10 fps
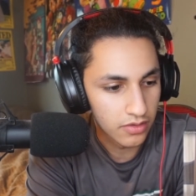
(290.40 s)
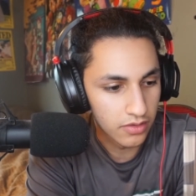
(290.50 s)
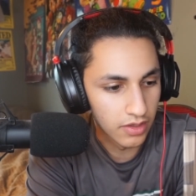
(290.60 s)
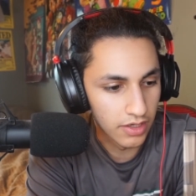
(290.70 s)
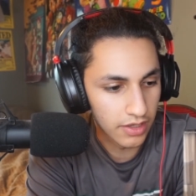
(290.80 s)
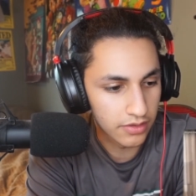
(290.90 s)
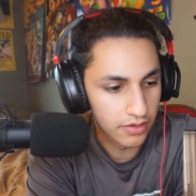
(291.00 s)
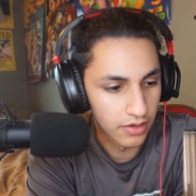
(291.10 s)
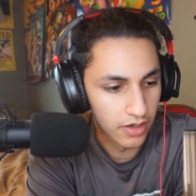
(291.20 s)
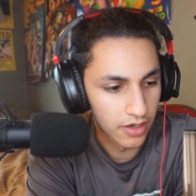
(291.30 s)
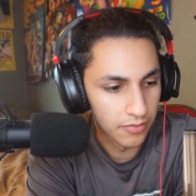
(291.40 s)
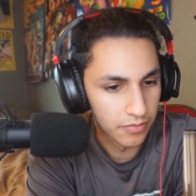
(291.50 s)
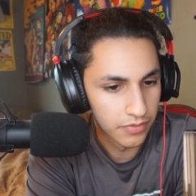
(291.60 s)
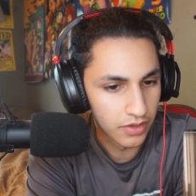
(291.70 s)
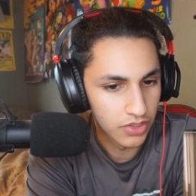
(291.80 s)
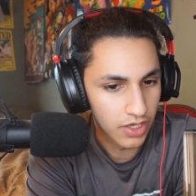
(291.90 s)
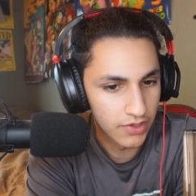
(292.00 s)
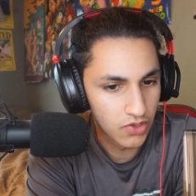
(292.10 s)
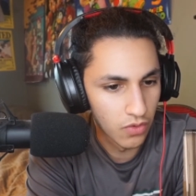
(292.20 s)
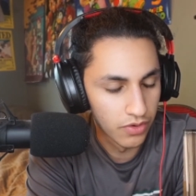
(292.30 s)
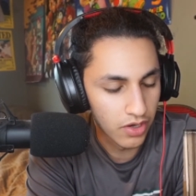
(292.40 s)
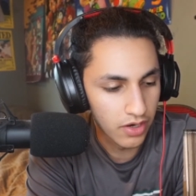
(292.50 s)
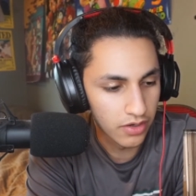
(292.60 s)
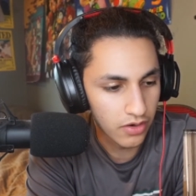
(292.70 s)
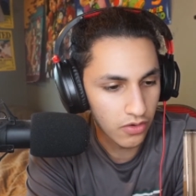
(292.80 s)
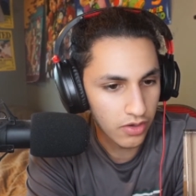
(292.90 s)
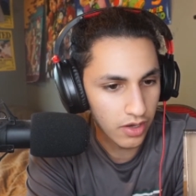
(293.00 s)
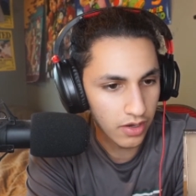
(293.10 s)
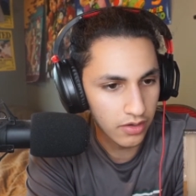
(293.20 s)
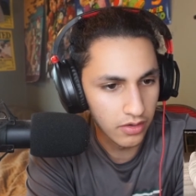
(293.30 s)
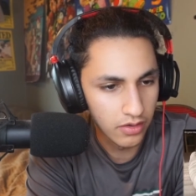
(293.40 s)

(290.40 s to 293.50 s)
They got the um the chest going on here, okay.